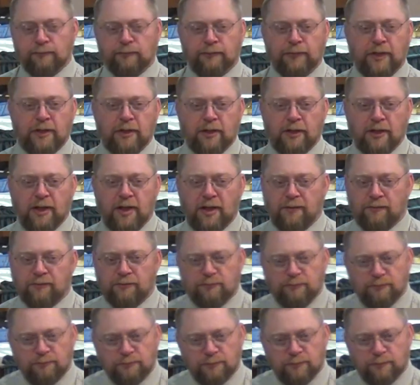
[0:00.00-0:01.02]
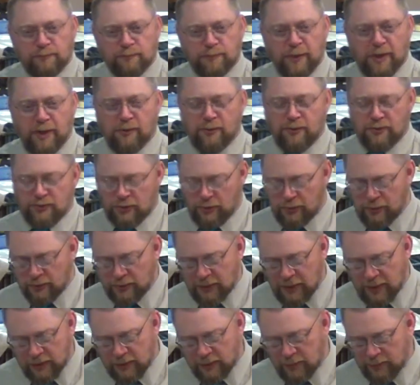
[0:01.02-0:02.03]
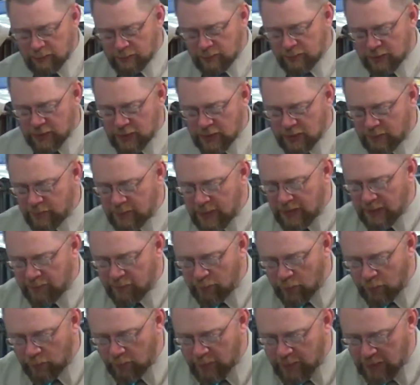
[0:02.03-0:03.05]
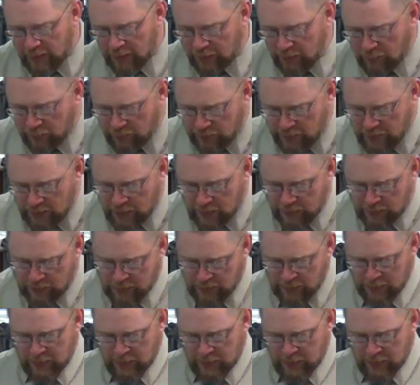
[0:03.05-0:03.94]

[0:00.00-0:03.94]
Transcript: They didn't have power saws, they had to shake them back and forth back in those days.